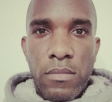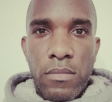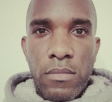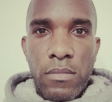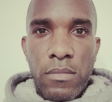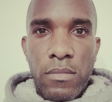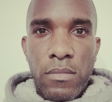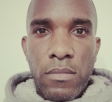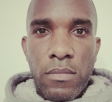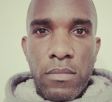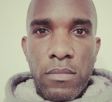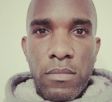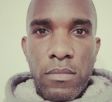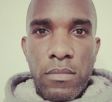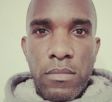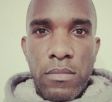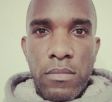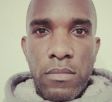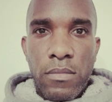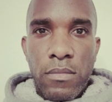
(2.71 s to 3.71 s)

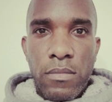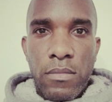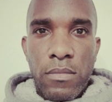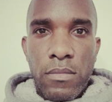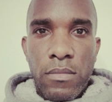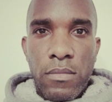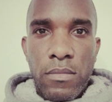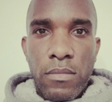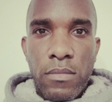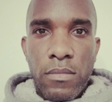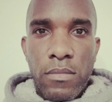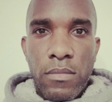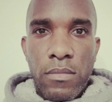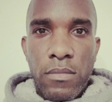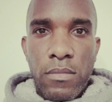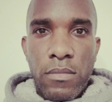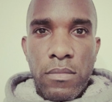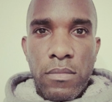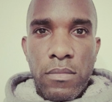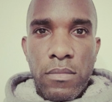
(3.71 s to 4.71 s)

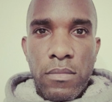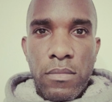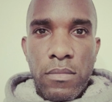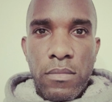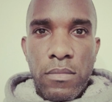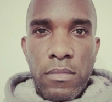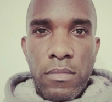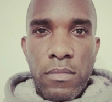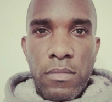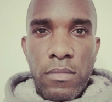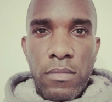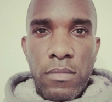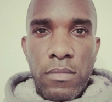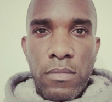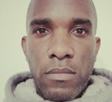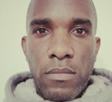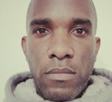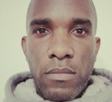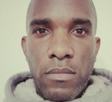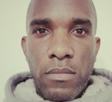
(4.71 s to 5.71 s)

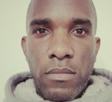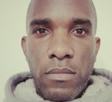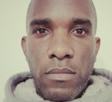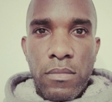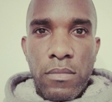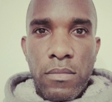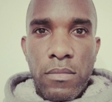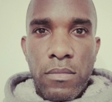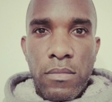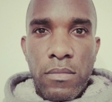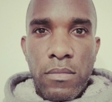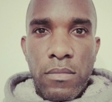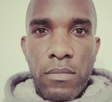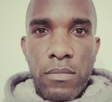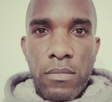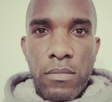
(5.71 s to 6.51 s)
[no speech]